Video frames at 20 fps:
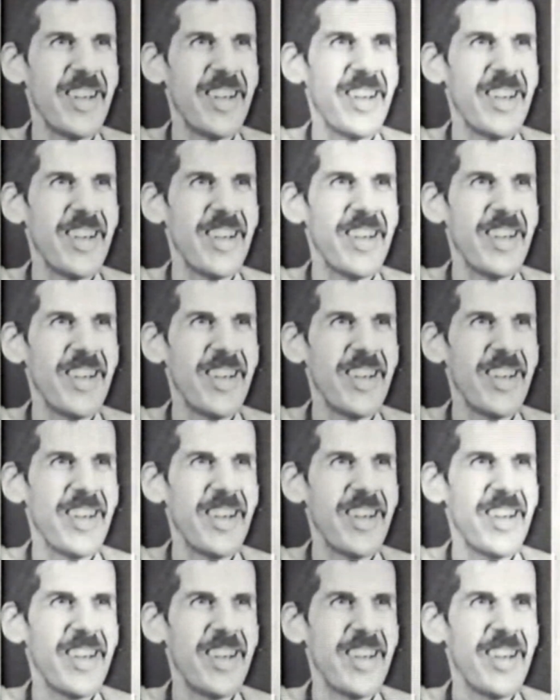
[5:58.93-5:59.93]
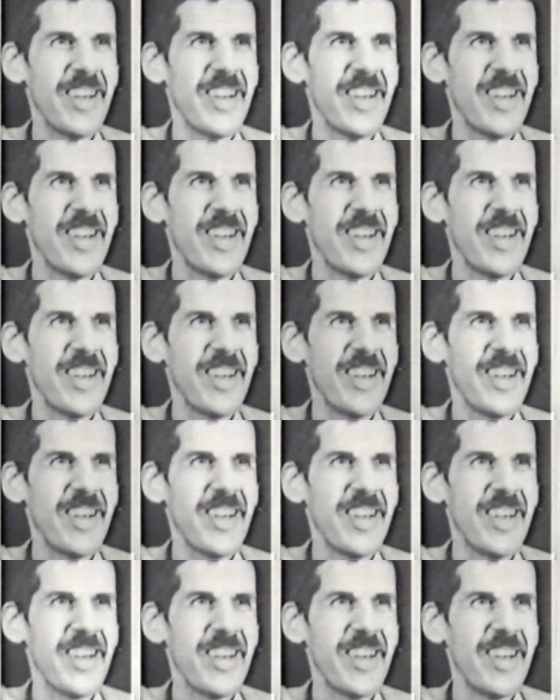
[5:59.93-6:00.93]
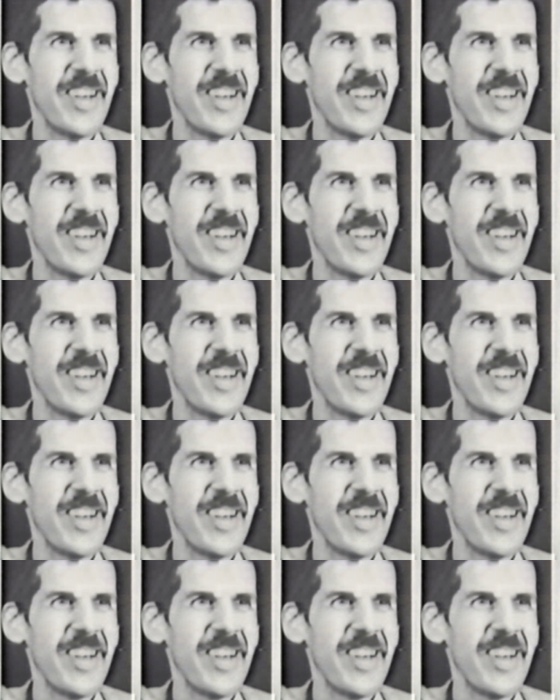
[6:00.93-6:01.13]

Jay Gould, a professor at Harvard